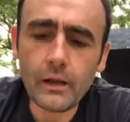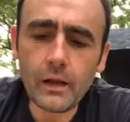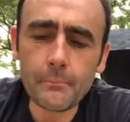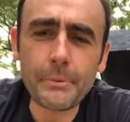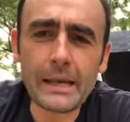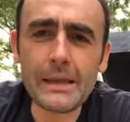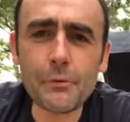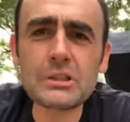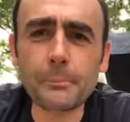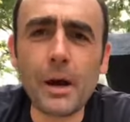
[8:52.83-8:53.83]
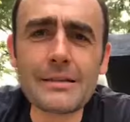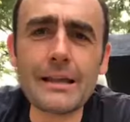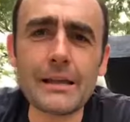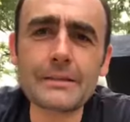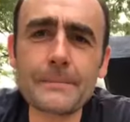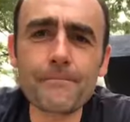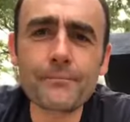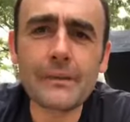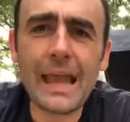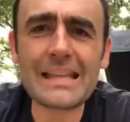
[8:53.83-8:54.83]
uh, but it was a process
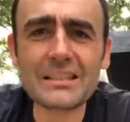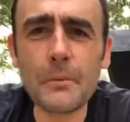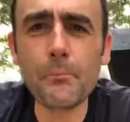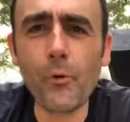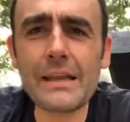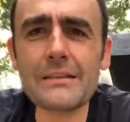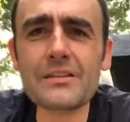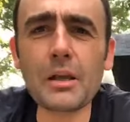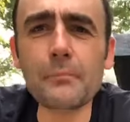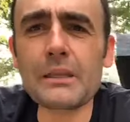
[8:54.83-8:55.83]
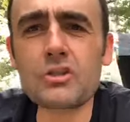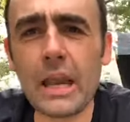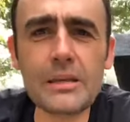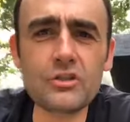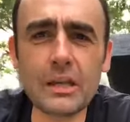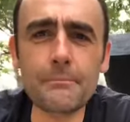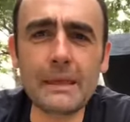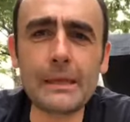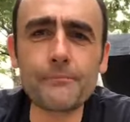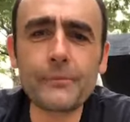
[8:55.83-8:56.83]
at some point something changed in
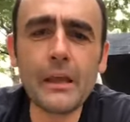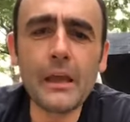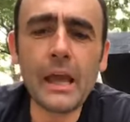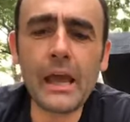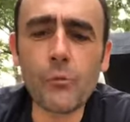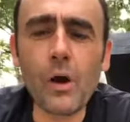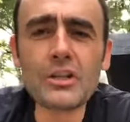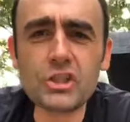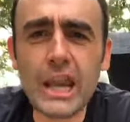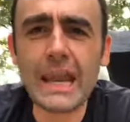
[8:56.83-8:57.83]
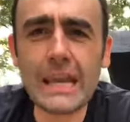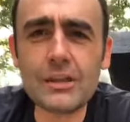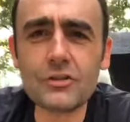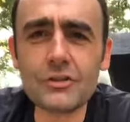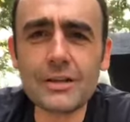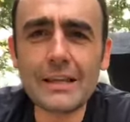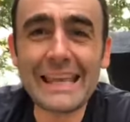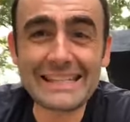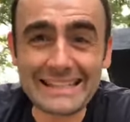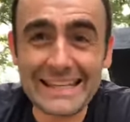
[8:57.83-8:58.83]
me and what changed
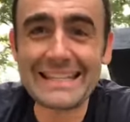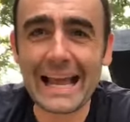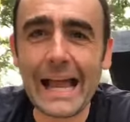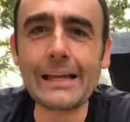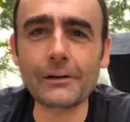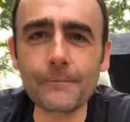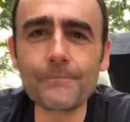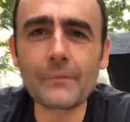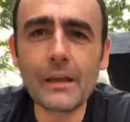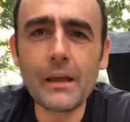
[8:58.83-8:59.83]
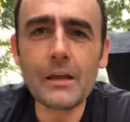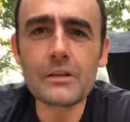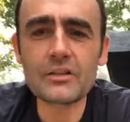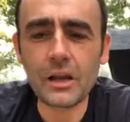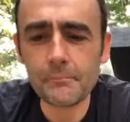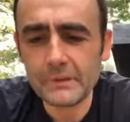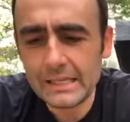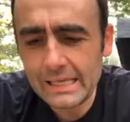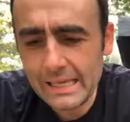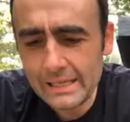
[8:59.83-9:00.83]
is desire
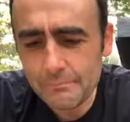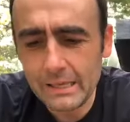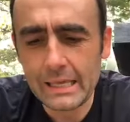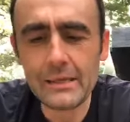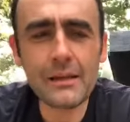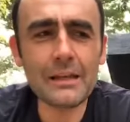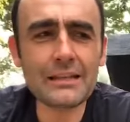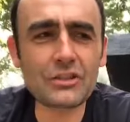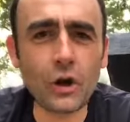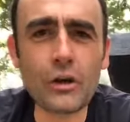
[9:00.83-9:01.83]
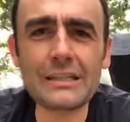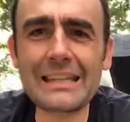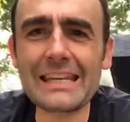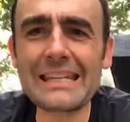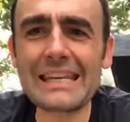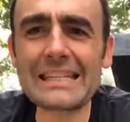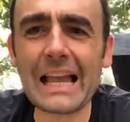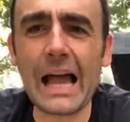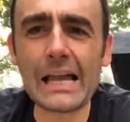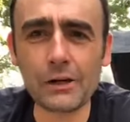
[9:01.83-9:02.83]
something in me started to
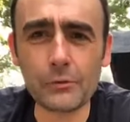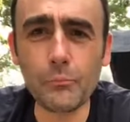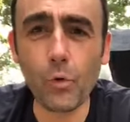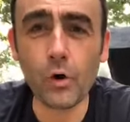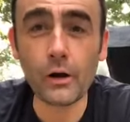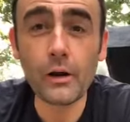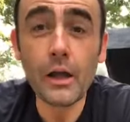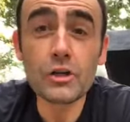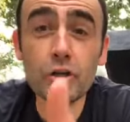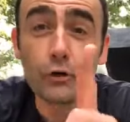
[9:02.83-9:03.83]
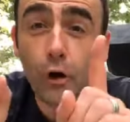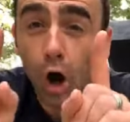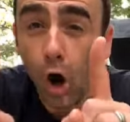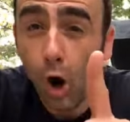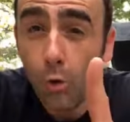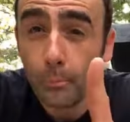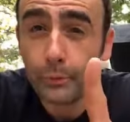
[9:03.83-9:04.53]
desire more to hope